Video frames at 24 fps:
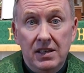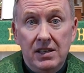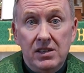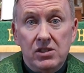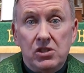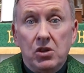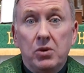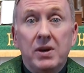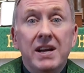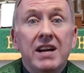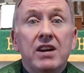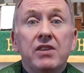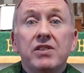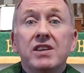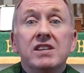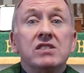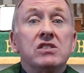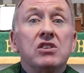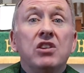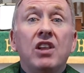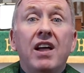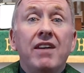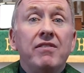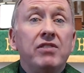So hear
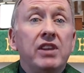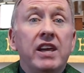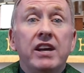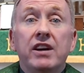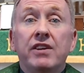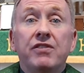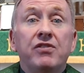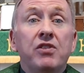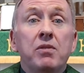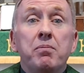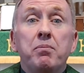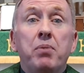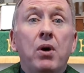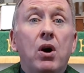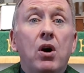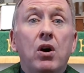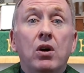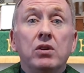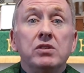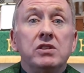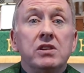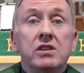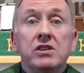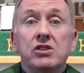this love letter from
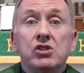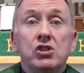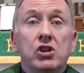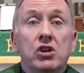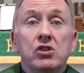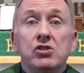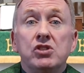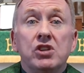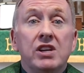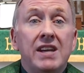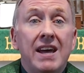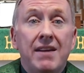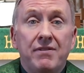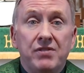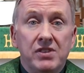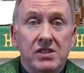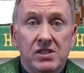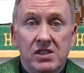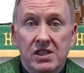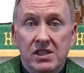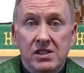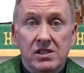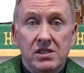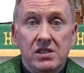Paul to the church at
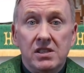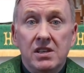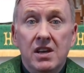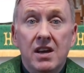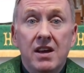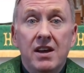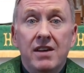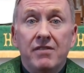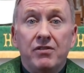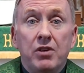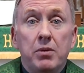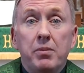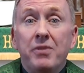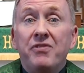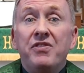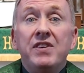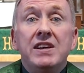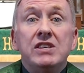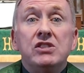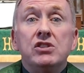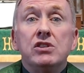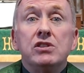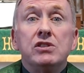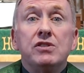Ephesus from
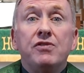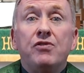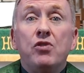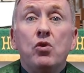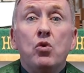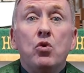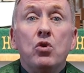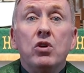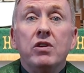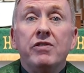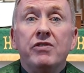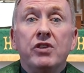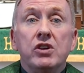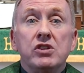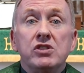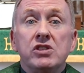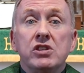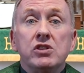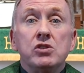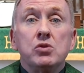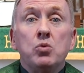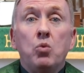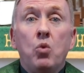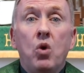Ephesians 4,
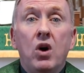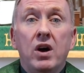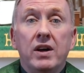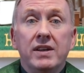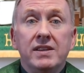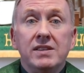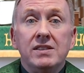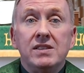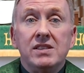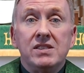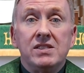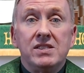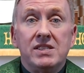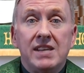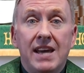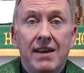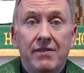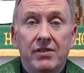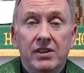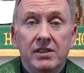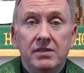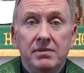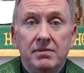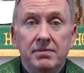verses 1 to
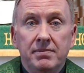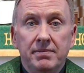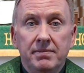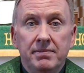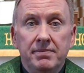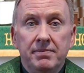7.